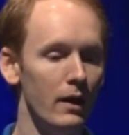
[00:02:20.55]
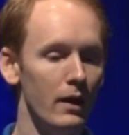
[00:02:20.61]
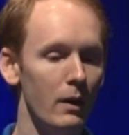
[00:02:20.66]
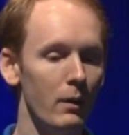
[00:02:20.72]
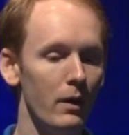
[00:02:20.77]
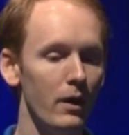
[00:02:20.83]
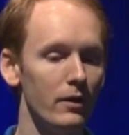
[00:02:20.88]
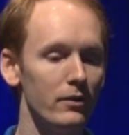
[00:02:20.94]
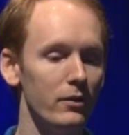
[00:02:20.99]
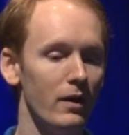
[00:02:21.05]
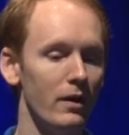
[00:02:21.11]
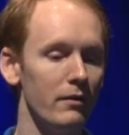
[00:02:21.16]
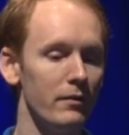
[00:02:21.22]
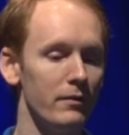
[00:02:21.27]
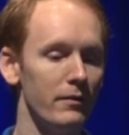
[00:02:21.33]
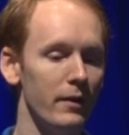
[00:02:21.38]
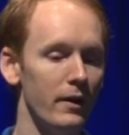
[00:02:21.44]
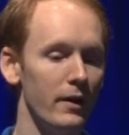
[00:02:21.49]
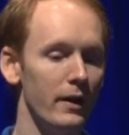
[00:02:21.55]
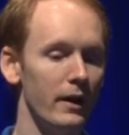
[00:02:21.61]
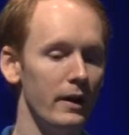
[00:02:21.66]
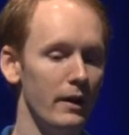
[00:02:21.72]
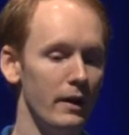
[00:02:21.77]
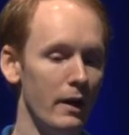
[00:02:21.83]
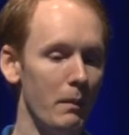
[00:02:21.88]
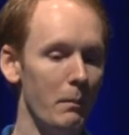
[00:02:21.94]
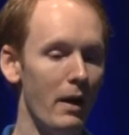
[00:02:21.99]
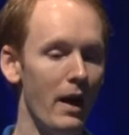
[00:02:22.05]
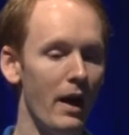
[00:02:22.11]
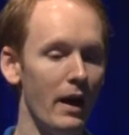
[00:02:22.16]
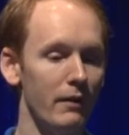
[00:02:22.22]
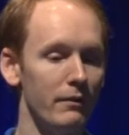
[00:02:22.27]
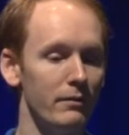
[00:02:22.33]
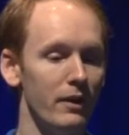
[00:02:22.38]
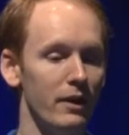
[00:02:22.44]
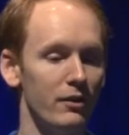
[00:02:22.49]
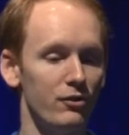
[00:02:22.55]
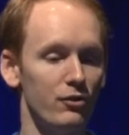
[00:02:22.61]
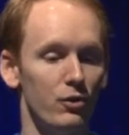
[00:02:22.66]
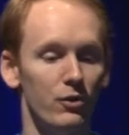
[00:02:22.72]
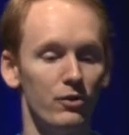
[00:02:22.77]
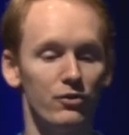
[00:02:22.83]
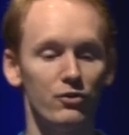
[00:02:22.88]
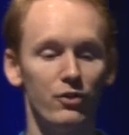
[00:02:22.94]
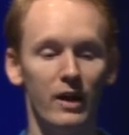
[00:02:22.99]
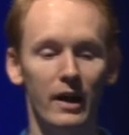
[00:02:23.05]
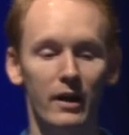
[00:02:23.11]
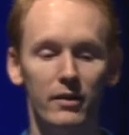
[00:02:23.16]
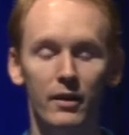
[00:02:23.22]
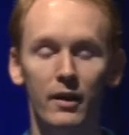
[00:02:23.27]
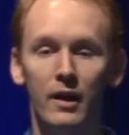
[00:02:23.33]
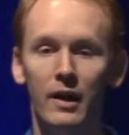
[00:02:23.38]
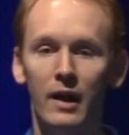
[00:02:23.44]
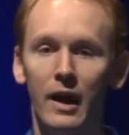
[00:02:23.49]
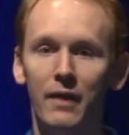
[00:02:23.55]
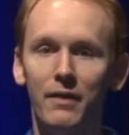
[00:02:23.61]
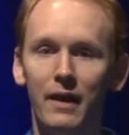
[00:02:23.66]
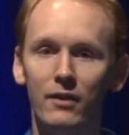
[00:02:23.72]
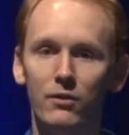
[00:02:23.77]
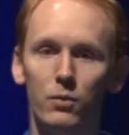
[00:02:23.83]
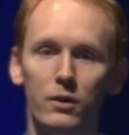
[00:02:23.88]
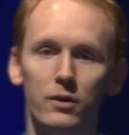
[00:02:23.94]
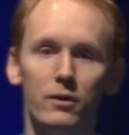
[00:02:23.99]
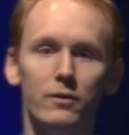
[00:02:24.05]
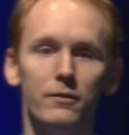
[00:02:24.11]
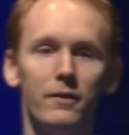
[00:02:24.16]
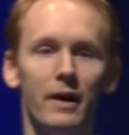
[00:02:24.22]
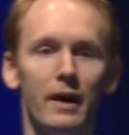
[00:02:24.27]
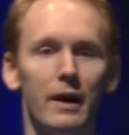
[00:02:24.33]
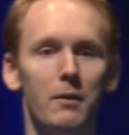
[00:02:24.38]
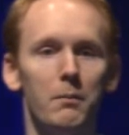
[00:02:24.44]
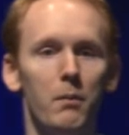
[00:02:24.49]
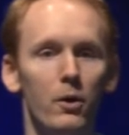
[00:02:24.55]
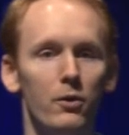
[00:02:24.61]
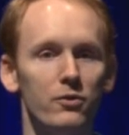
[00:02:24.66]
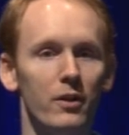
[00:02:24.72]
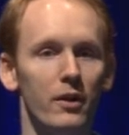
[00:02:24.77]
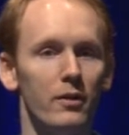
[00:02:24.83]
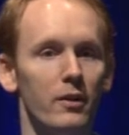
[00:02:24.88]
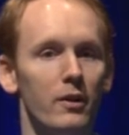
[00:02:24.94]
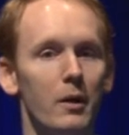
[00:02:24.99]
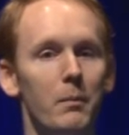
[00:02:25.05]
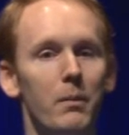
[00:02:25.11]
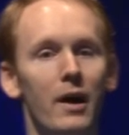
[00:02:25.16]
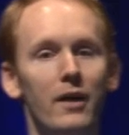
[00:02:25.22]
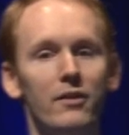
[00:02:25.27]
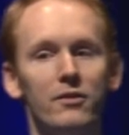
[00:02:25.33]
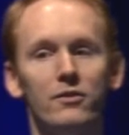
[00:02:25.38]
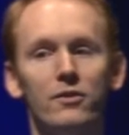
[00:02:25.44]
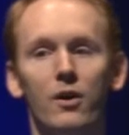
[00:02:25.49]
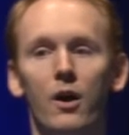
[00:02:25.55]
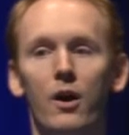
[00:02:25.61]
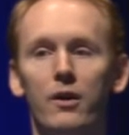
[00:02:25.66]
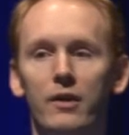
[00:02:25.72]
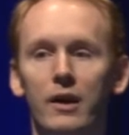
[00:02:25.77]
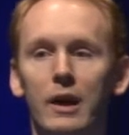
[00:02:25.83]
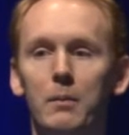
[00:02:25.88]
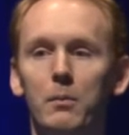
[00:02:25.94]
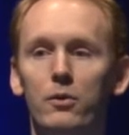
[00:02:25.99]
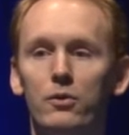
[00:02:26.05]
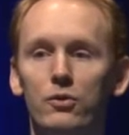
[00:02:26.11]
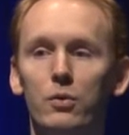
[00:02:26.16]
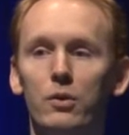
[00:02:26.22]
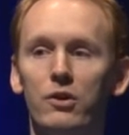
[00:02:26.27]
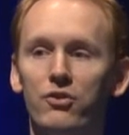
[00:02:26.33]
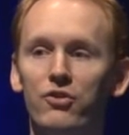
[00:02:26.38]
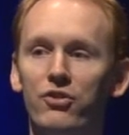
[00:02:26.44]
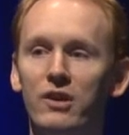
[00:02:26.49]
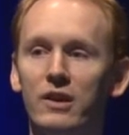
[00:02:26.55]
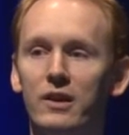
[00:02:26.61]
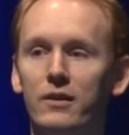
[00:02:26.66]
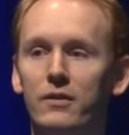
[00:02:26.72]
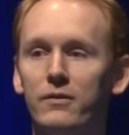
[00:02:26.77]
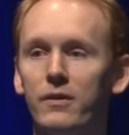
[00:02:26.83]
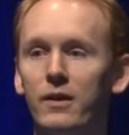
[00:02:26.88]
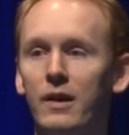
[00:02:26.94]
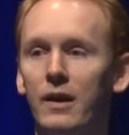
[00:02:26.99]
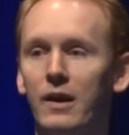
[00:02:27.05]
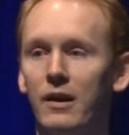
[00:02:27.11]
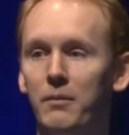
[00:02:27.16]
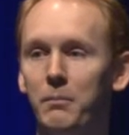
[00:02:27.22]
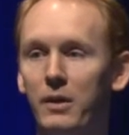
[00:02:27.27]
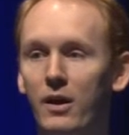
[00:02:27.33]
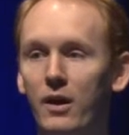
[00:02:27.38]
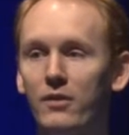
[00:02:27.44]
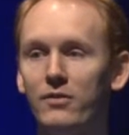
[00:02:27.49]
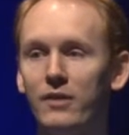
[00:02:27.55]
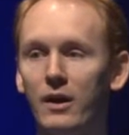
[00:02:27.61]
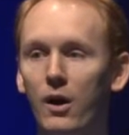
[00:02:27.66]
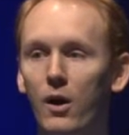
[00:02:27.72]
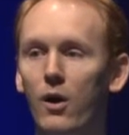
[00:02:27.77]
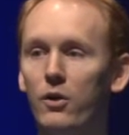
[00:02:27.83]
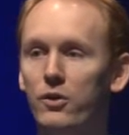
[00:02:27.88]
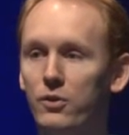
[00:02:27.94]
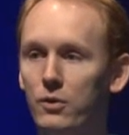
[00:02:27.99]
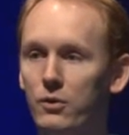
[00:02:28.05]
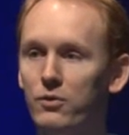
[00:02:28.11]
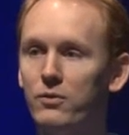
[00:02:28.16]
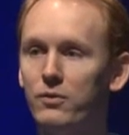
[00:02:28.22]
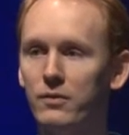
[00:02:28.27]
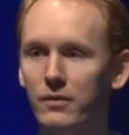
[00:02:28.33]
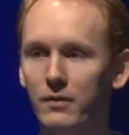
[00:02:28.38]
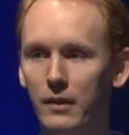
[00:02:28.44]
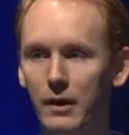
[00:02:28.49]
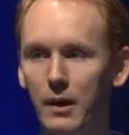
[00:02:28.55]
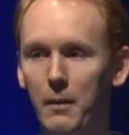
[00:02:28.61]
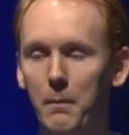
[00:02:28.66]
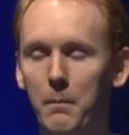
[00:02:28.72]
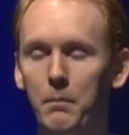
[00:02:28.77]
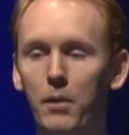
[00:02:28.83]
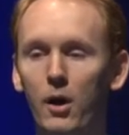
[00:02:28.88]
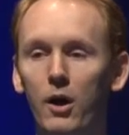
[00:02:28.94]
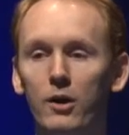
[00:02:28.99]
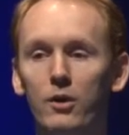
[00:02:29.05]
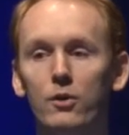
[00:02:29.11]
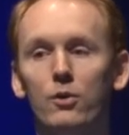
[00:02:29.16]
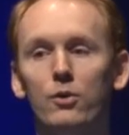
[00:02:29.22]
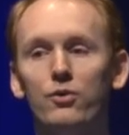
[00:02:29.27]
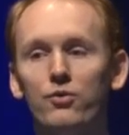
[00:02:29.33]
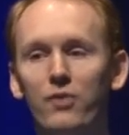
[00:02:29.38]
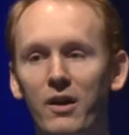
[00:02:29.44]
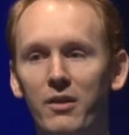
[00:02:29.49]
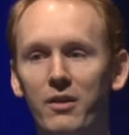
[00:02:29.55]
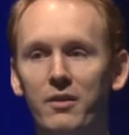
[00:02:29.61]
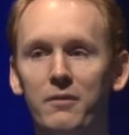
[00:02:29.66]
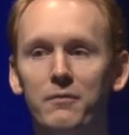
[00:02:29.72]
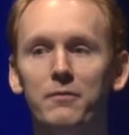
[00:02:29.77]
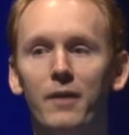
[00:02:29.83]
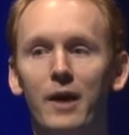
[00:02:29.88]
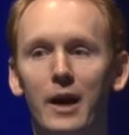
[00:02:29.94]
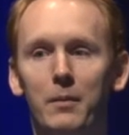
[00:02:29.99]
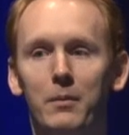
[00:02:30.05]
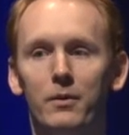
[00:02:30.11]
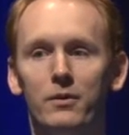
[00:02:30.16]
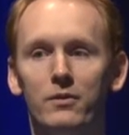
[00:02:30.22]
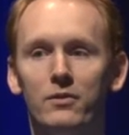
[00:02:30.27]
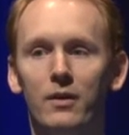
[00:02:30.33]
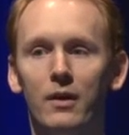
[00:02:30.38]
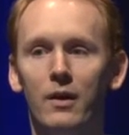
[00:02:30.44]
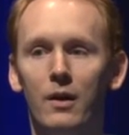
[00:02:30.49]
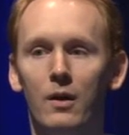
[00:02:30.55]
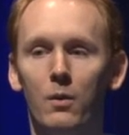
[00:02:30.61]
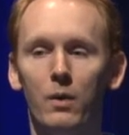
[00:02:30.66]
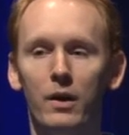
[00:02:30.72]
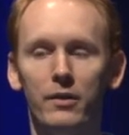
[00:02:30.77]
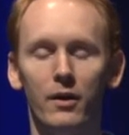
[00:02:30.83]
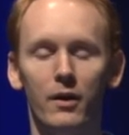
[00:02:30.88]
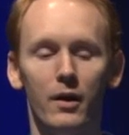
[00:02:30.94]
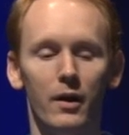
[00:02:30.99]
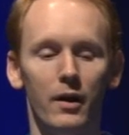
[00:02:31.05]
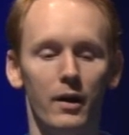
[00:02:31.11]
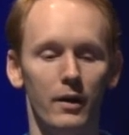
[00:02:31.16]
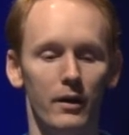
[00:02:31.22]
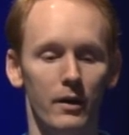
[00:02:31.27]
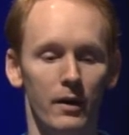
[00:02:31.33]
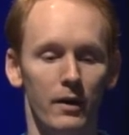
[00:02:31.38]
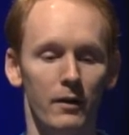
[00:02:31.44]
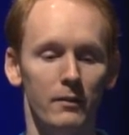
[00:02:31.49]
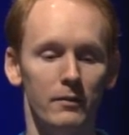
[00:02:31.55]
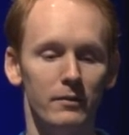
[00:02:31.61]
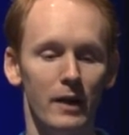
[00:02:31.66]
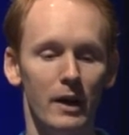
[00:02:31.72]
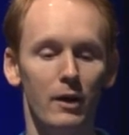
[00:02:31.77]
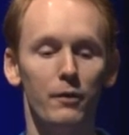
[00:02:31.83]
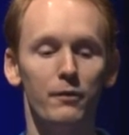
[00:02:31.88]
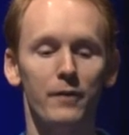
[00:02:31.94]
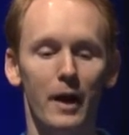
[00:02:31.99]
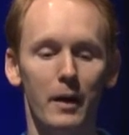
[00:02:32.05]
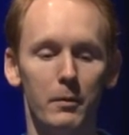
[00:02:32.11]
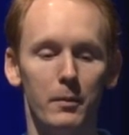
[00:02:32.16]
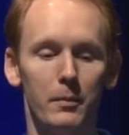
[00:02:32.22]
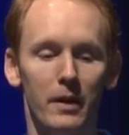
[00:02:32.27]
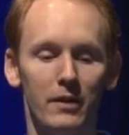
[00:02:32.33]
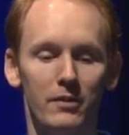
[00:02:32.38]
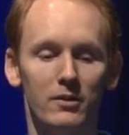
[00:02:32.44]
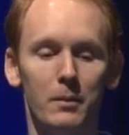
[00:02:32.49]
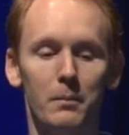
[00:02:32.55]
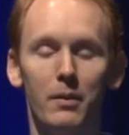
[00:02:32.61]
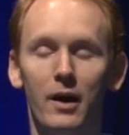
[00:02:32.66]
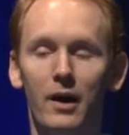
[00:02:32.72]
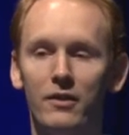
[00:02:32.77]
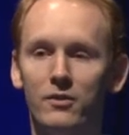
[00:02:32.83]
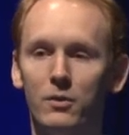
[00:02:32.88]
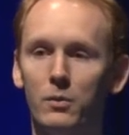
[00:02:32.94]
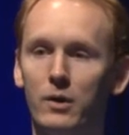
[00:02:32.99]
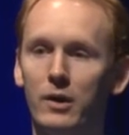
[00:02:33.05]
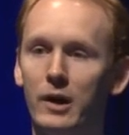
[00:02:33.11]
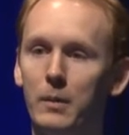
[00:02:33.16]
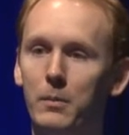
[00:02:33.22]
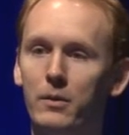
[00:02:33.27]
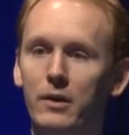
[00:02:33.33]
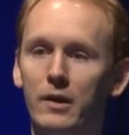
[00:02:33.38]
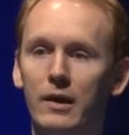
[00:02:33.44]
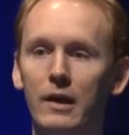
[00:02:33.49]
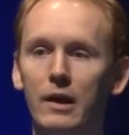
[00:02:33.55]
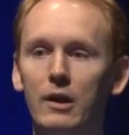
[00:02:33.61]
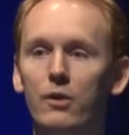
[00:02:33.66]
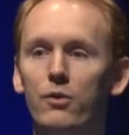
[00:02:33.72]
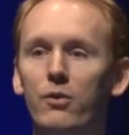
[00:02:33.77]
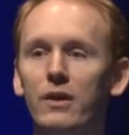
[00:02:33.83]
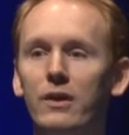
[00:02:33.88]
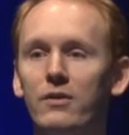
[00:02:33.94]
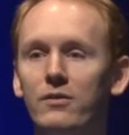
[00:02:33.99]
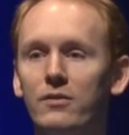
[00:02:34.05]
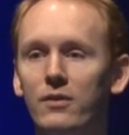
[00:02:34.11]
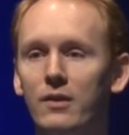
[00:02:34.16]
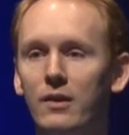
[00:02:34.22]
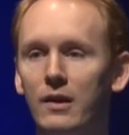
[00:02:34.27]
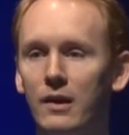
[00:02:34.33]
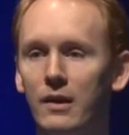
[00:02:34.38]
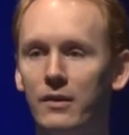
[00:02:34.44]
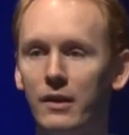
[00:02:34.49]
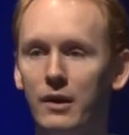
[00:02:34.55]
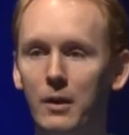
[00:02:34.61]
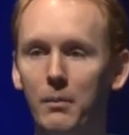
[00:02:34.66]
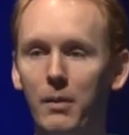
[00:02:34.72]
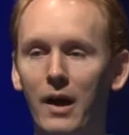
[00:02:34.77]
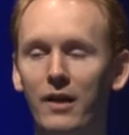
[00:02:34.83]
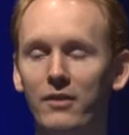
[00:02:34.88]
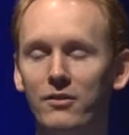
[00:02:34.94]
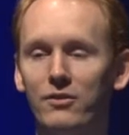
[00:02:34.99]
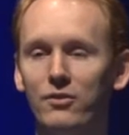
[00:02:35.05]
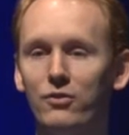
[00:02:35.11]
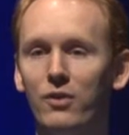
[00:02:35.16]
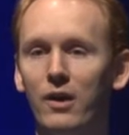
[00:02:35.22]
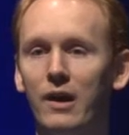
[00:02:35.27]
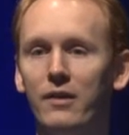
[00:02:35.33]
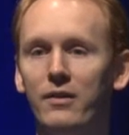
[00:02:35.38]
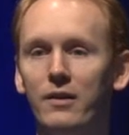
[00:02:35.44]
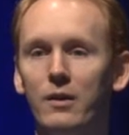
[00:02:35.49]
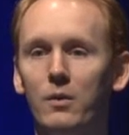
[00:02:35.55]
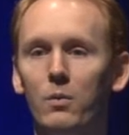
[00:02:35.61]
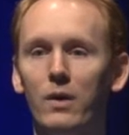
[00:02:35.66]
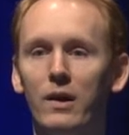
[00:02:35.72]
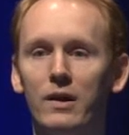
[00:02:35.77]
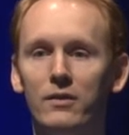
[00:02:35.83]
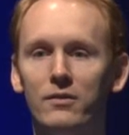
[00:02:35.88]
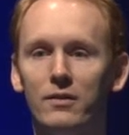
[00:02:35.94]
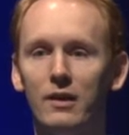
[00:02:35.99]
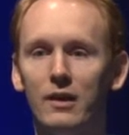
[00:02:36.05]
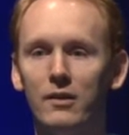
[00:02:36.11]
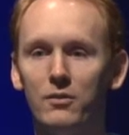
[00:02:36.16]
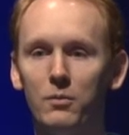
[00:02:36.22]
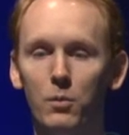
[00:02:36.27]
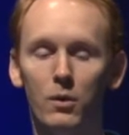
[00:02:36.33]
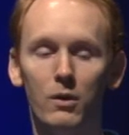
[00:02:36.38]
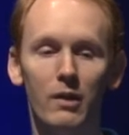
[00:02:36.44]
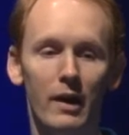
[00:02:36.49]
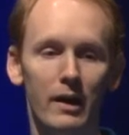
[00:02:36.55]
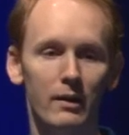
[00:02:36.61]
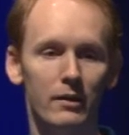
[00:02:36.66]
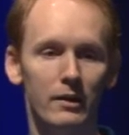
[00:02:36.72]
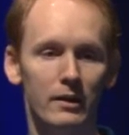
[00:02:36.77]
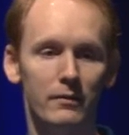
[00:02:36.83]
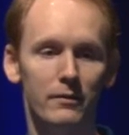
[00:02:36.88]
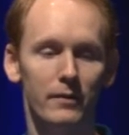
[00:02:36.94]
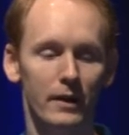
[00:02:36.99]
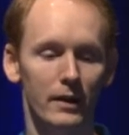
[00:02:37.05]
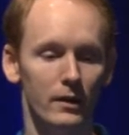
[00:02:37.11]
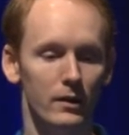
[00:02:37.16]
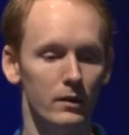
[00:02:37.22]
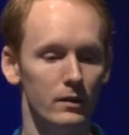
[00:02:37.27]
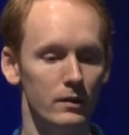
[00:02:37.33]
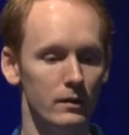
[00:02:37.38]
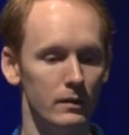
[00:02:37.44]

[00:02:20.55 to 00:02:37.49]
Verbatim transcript: And we also have a very um, high flexural strength. And that's what you'll find most other composites aren't able to achieve because they all use um, particles rather than fibers. With our nanofiber-based composite, we're able to increase the composite strength in ways that it's more likely to fail.